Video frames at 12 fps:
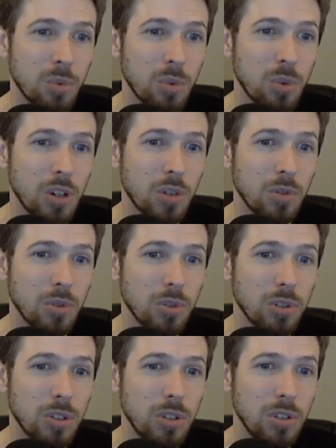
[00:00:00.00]
we're
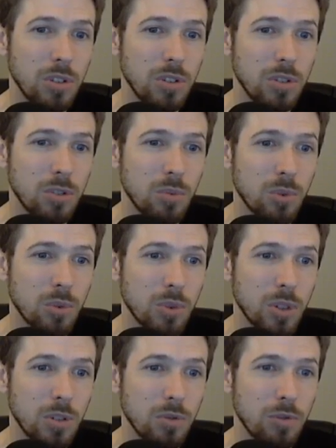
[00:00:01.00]

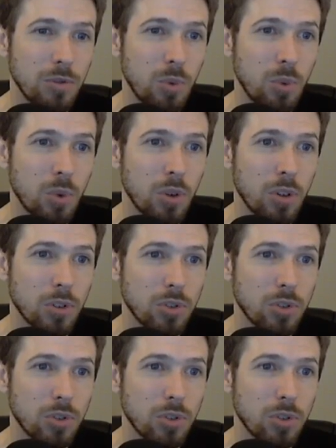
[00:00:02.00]
looking for